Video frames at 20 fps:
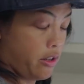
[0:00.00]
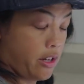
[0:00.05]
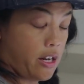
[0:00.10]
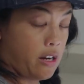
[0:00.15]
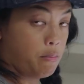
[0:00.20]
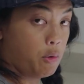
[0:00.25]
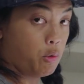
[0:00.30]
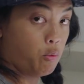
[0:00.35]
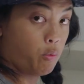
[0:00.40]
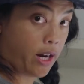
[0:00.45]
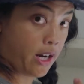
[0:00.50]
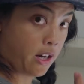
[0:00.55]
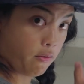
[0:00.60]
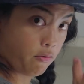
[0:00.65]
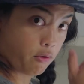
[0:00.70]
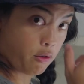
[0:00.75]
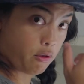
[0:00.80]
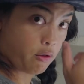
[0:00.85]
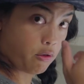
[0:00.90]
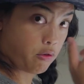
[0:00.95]
Now I'm waiting
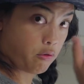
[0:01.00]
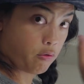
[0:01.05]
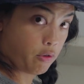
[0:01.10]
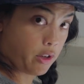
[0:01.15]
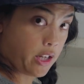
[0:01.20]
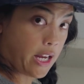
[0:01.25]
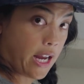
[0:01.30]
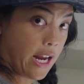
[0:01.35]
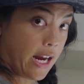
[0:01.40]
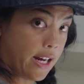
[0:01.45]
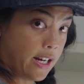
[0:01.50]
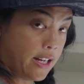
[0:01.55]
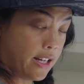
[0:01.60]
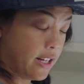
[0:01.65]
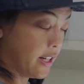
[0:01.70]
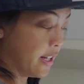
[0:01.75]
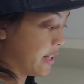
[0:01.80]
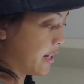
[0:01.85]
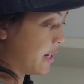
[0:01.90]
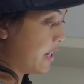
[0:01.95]
for
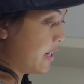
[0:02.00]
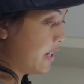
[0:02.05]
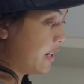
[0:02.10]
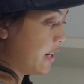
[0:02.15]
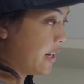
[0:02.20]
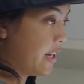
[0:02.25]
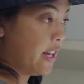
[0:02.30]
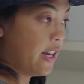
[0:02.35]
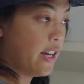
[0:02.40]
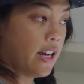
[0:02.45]
380 again,